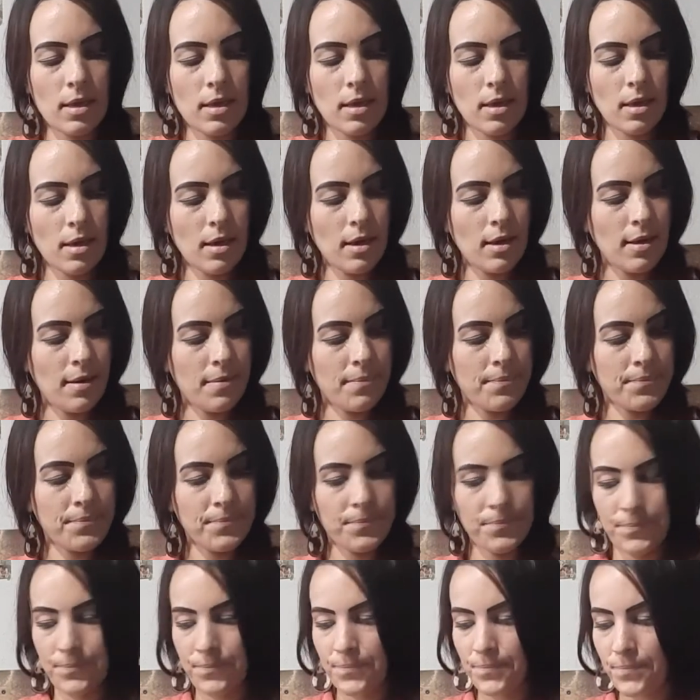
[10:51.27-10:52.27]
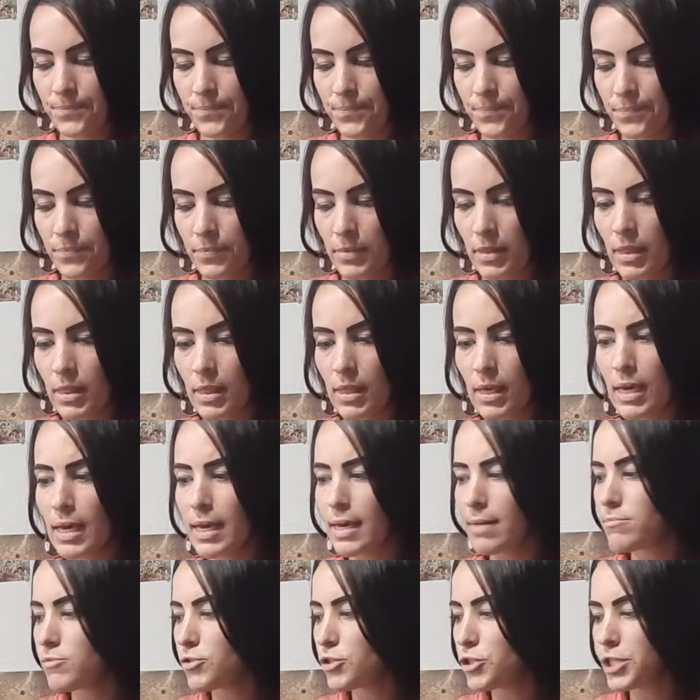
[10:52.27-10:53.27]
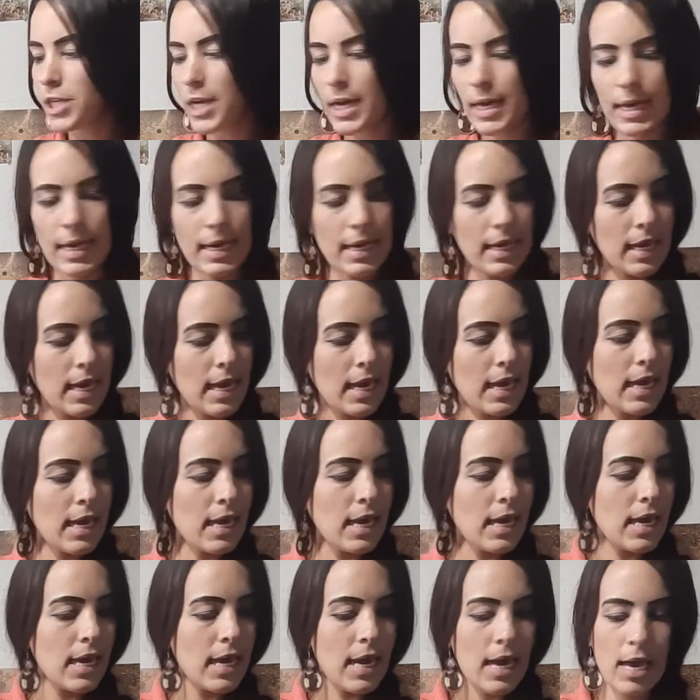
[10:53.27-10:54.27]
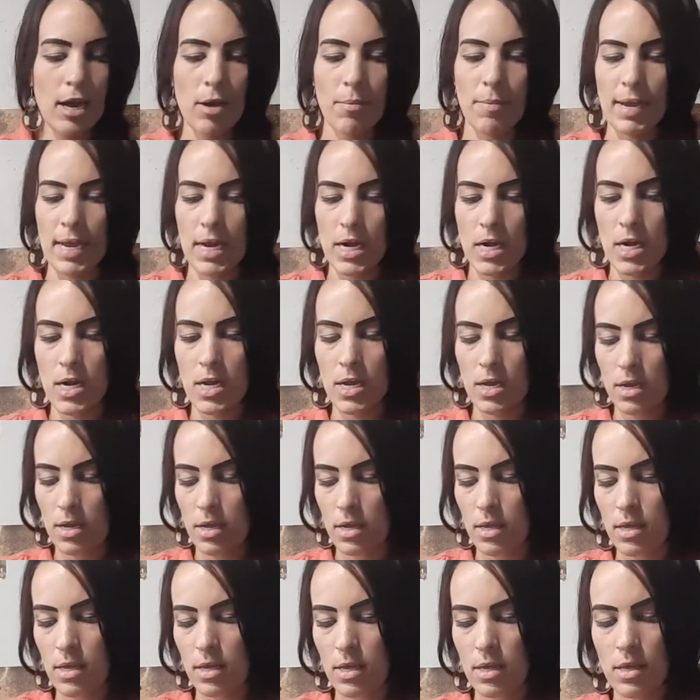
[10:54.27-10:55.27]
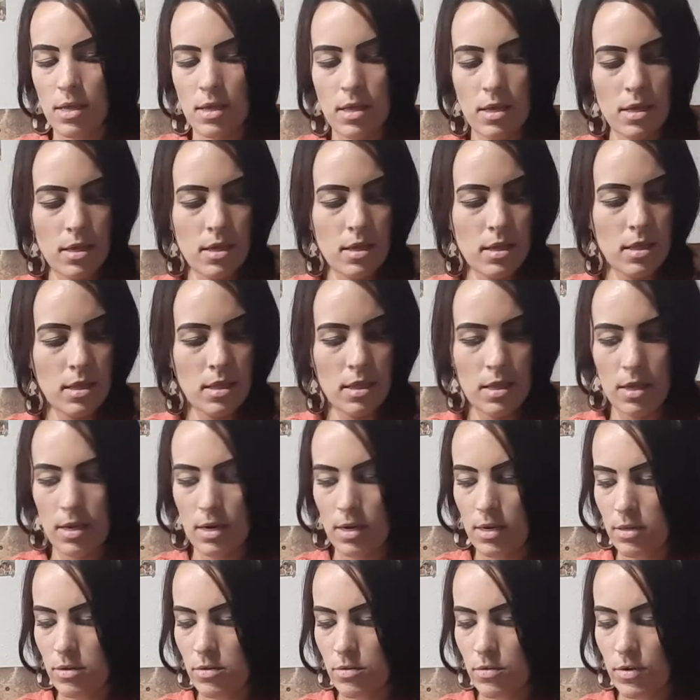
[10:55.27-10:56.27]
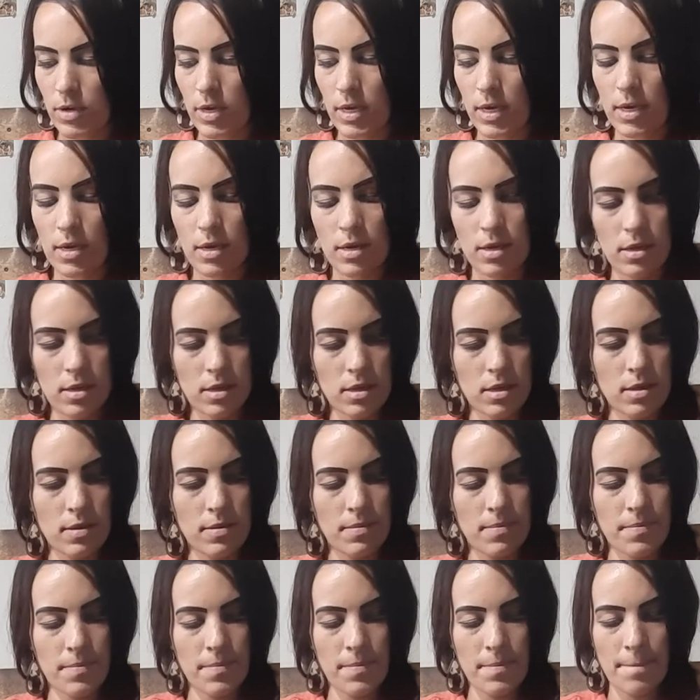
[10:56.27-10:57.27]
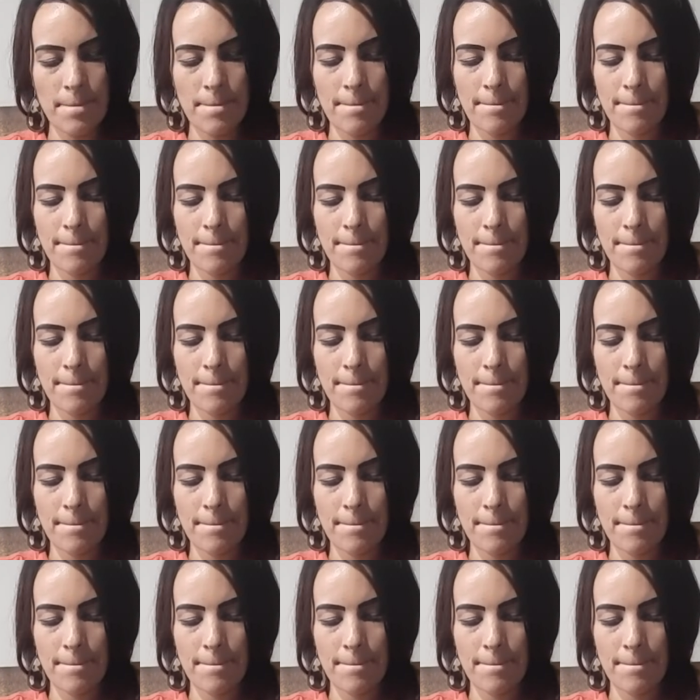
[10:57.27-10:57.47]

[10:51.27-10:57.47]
Okay, I think I'm shy a hairband. That is okay. I'll